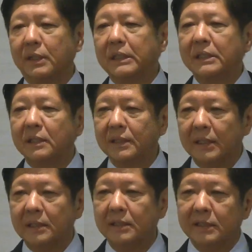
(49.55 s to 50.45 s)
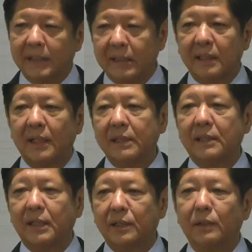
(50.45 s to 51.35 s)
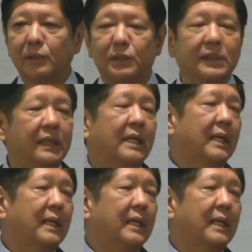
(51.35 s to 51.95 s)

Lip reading: internet and satellite technology,